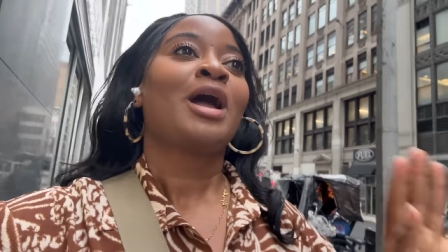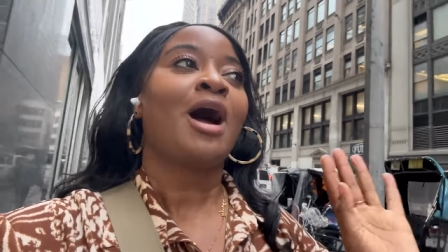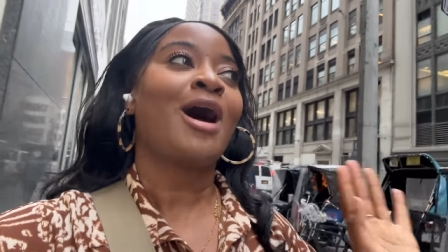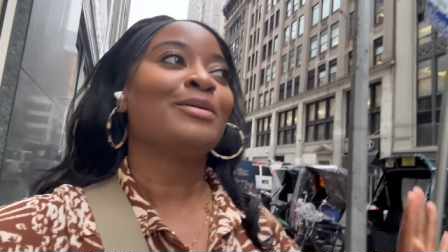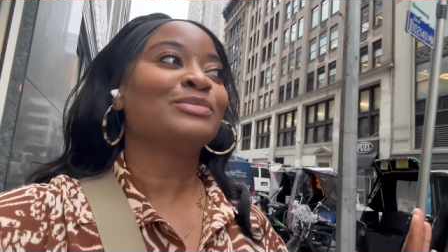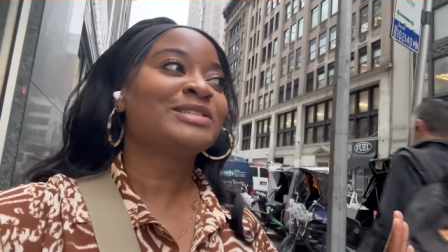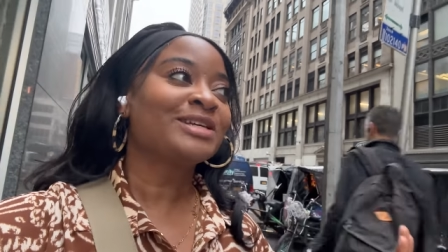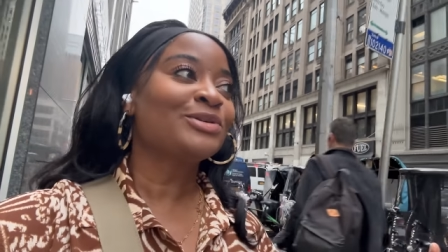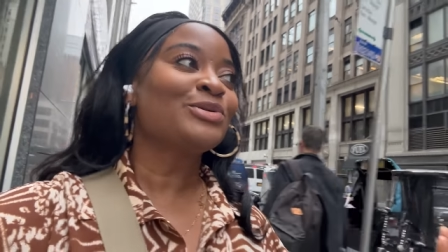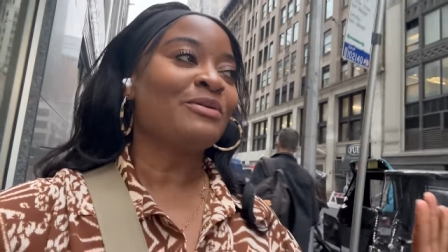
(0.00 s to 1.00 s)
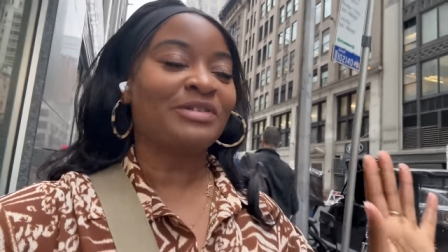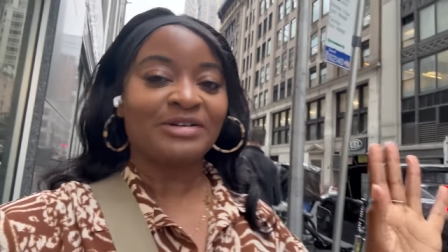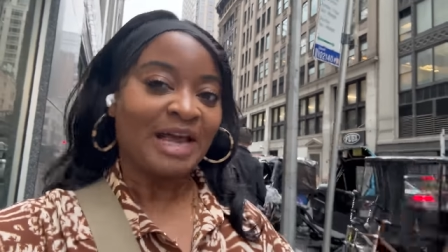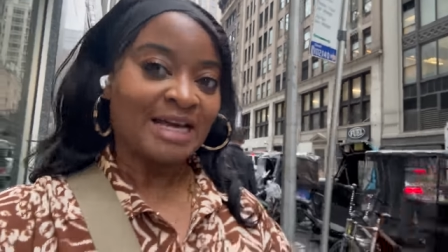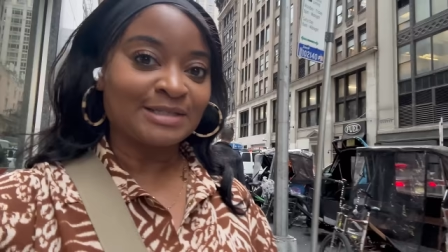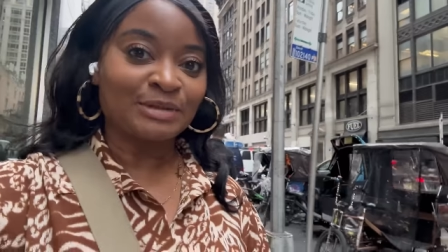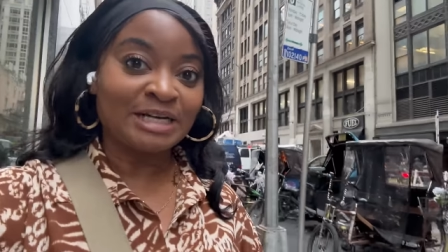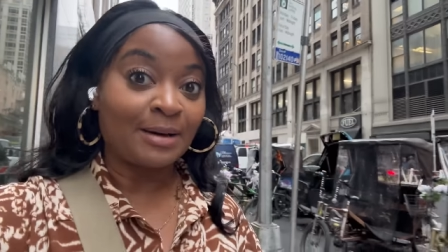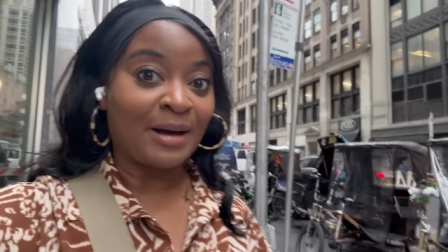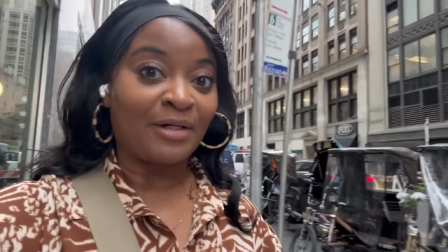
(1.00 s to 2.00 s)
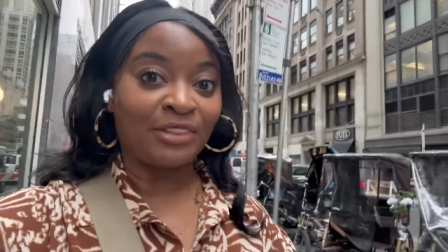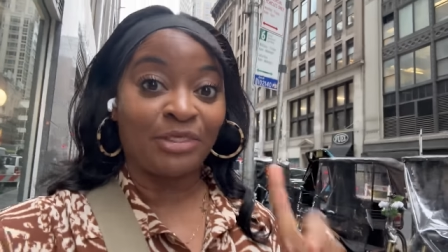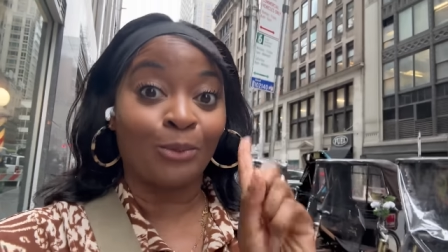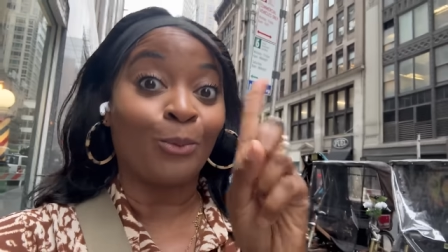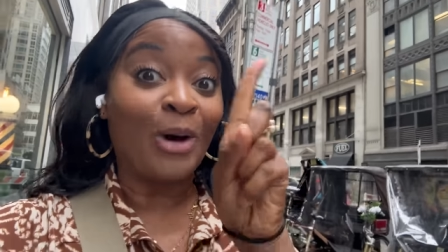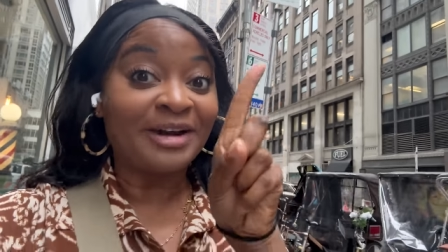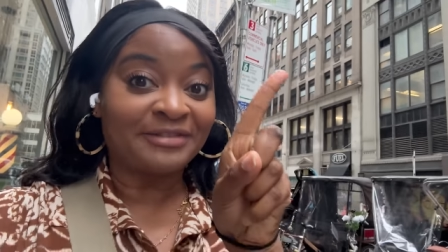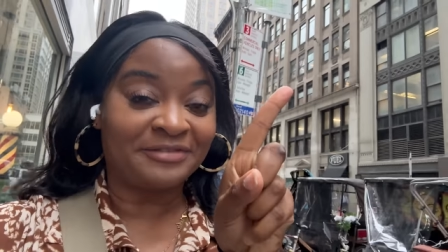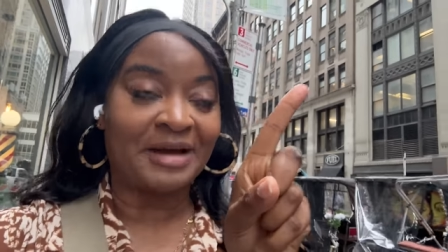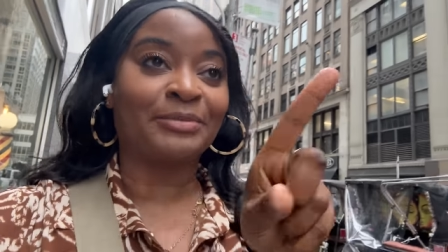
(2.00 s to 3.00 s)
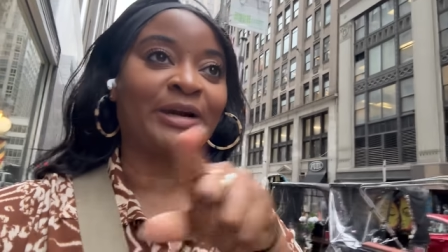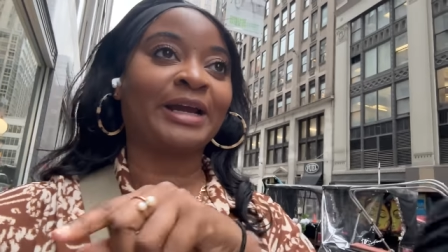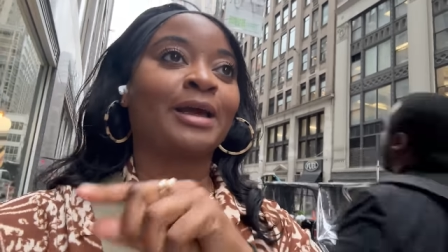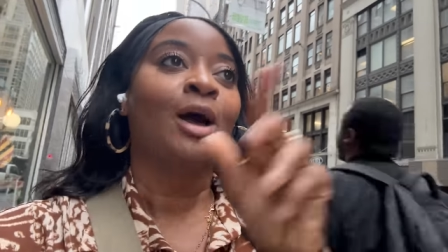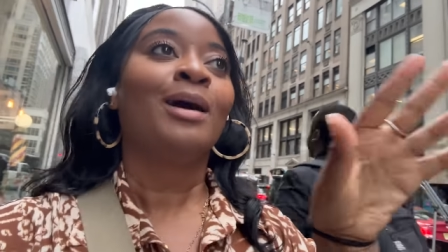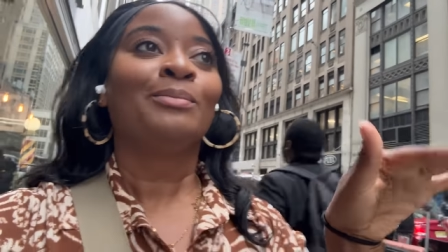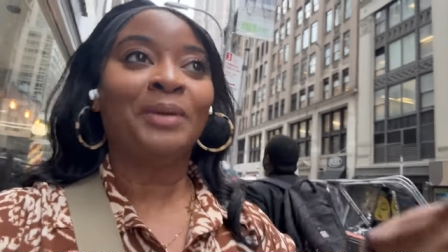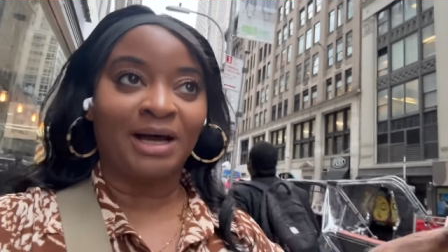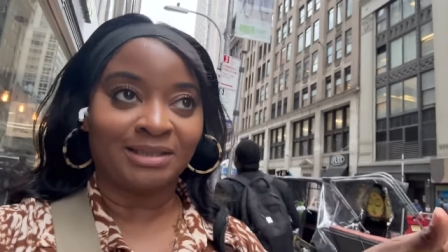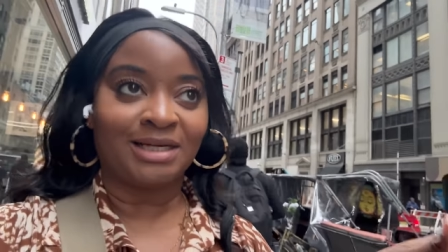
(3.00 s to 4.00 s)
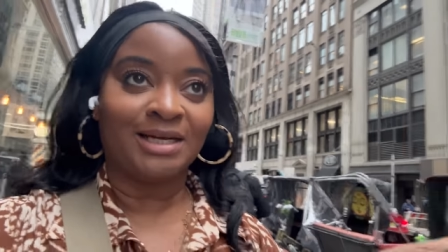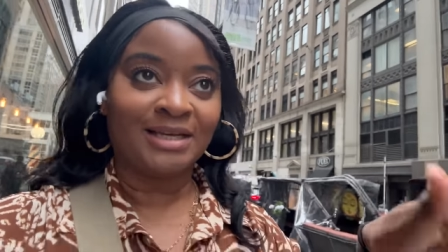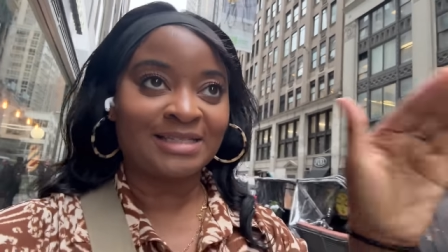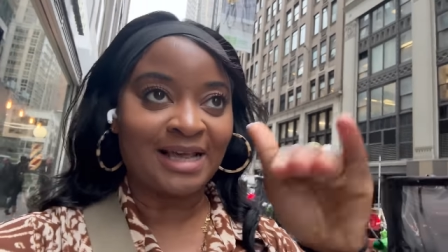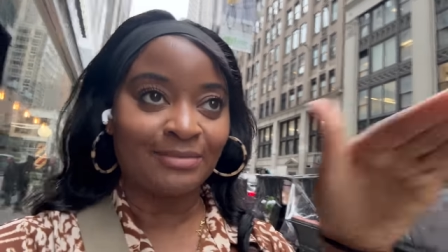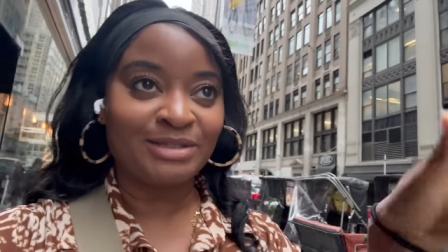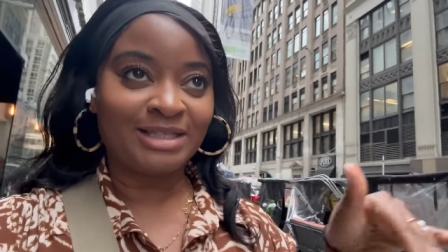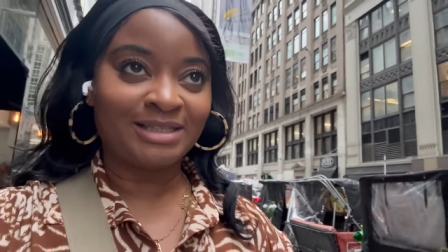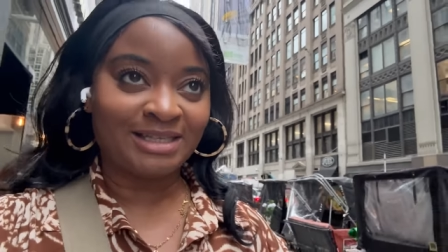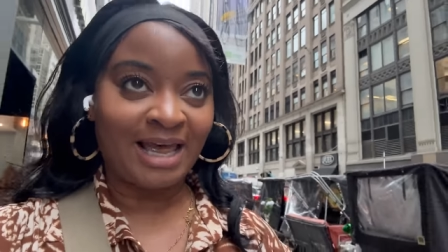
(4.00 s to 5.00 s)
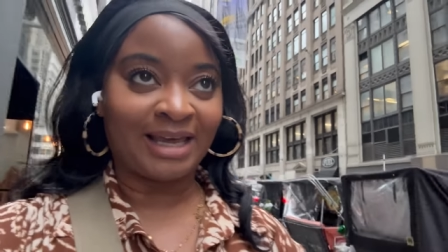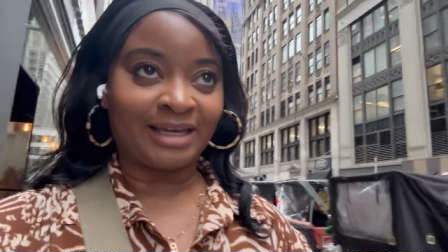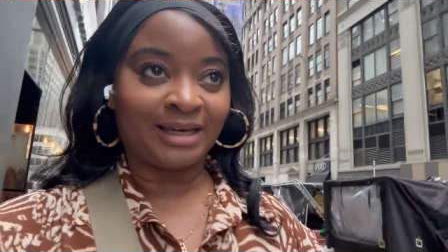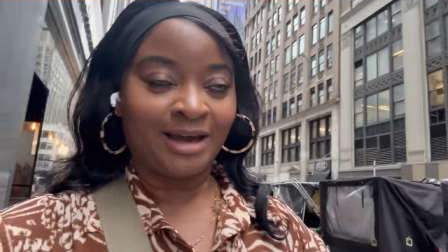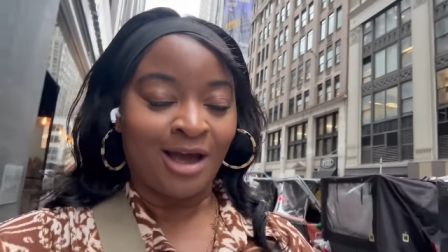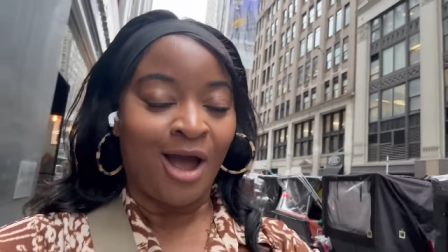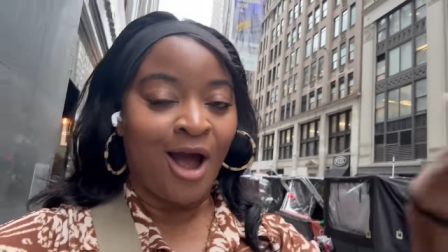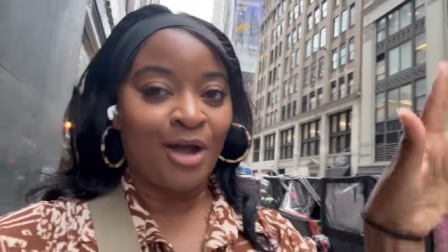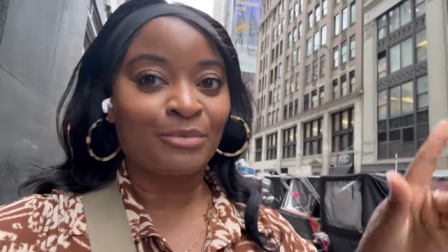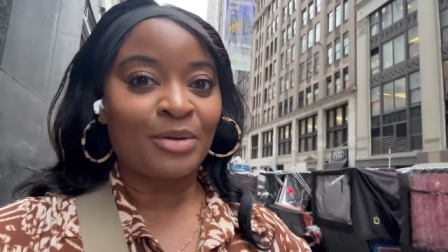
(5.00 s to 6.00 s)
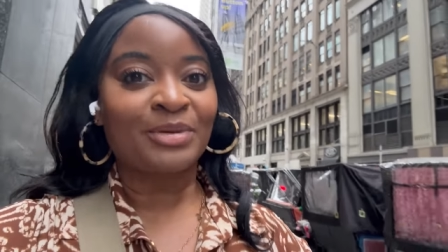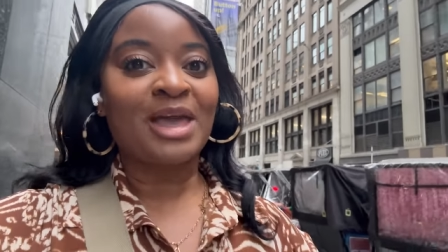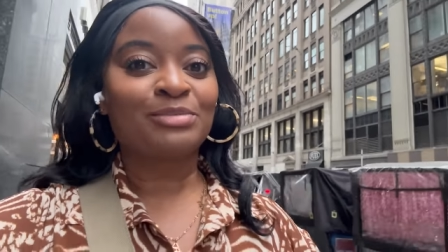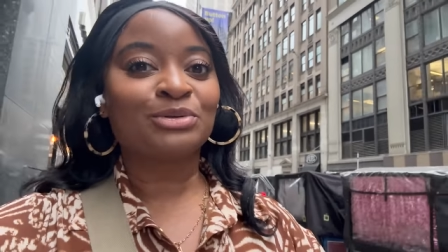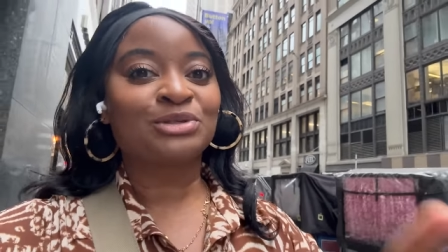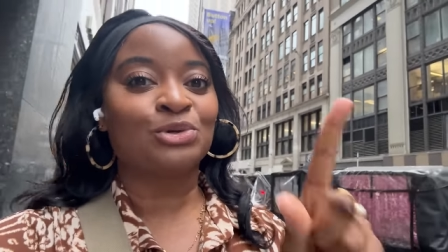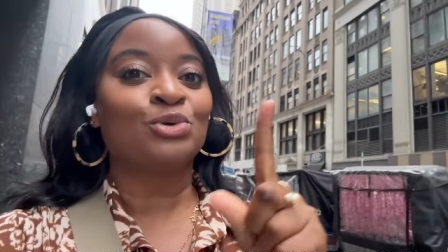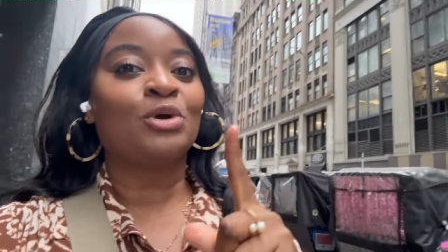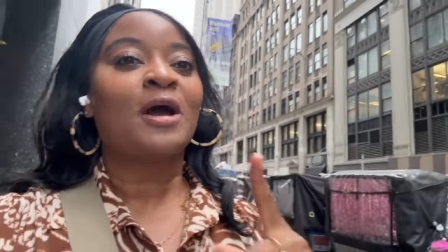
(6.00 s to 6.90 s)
I'm still very adamant about the one fabric but Sam did say I might be able to